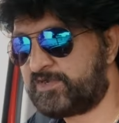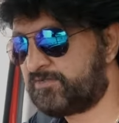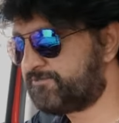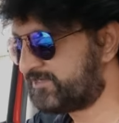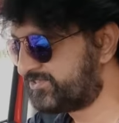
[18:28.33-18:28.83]
side
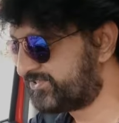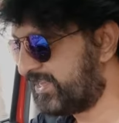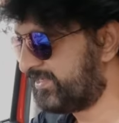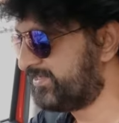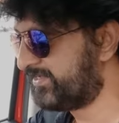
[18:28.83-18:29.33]
of
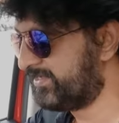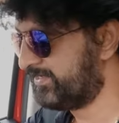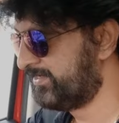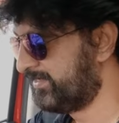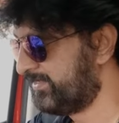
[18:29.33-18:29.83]
functionality
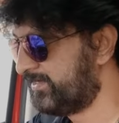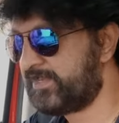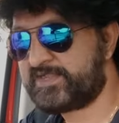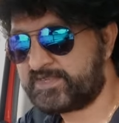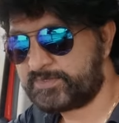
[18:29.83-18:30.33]

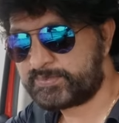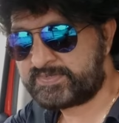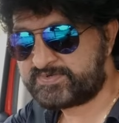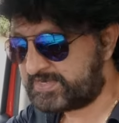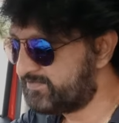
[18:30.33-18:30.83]
related to
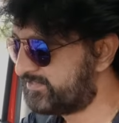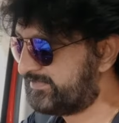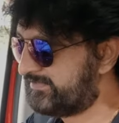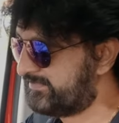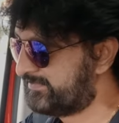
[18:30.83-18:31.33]
the drive
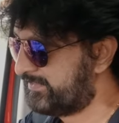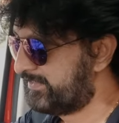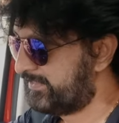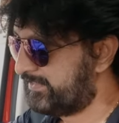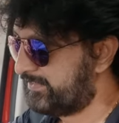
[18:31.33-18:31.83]
is
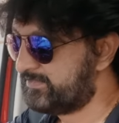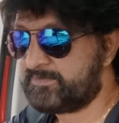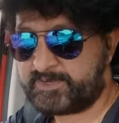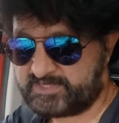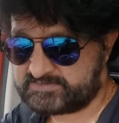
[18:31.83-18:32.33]

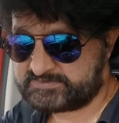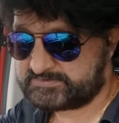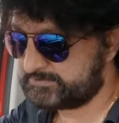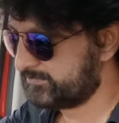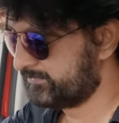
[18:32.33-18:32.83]
the
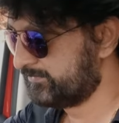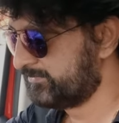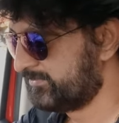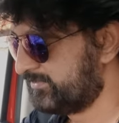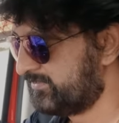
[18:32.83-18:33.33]
brakes.
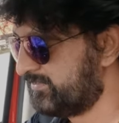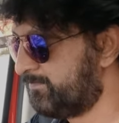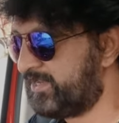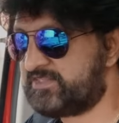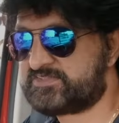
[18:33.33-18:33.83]

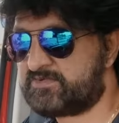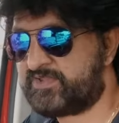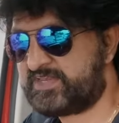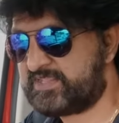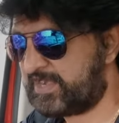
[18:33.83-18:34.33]
The brakes are
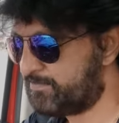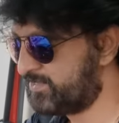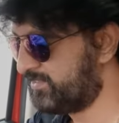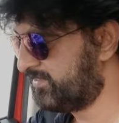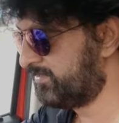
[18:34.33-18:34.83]
very
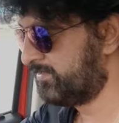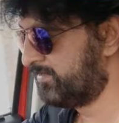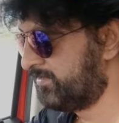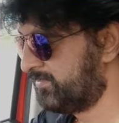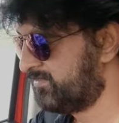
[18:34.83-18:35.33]
grabby.
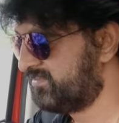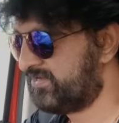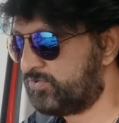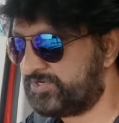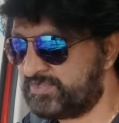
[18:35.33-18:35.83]

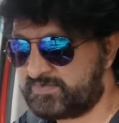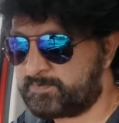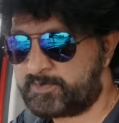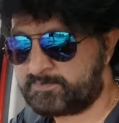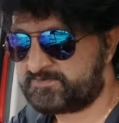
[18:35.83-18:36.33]
They don't give
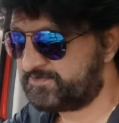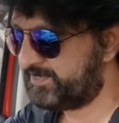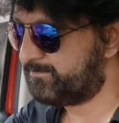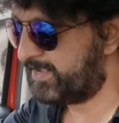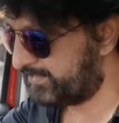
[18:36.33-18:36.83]
you a proper
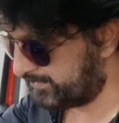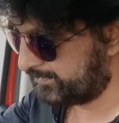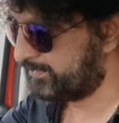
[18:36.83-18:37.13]
feedback